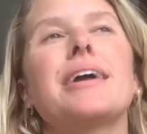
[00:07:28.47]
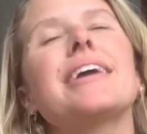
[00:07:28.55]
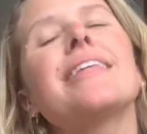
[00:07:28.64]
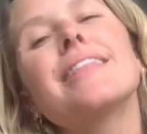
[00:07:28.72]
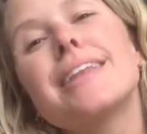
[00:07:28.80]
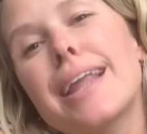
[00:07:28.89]

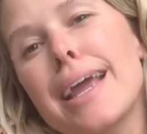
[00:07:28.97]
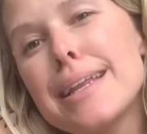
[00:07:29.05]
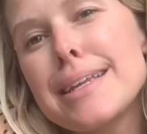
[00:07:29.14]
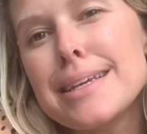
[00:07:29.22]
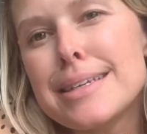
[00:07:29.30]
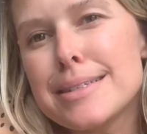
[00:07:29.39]
in the
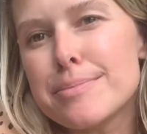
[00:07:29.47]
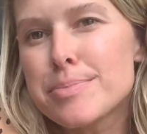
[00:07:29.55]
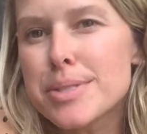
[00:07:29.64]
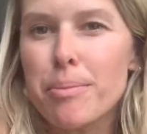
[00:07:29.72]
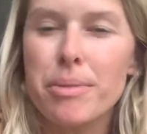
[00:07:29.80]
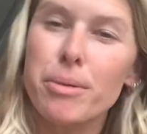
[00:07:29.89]
90
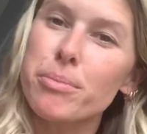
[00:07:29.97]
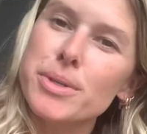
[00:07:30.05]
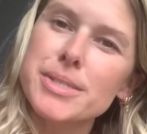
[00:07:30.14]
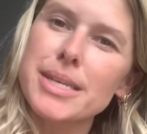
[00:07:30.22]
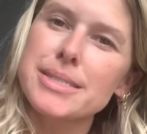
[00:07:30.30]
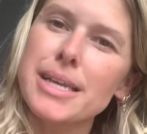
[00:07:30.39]
something
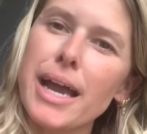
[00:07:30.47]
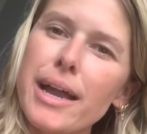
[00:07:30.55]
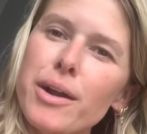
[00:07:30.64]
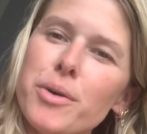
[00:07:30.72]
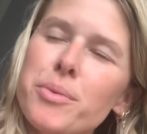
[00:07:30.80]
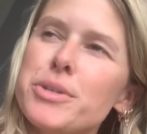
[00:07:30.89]

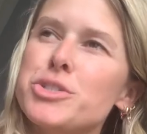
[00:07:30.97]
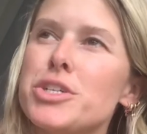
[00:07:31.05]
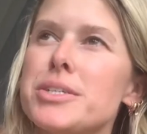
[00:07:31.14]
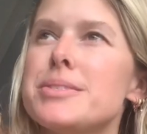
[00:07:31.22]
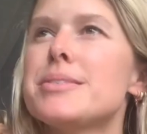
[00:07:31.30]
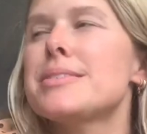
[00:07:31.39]
percentile, which
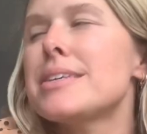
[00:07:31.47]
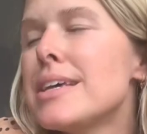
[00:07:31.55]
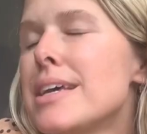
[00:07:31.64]
is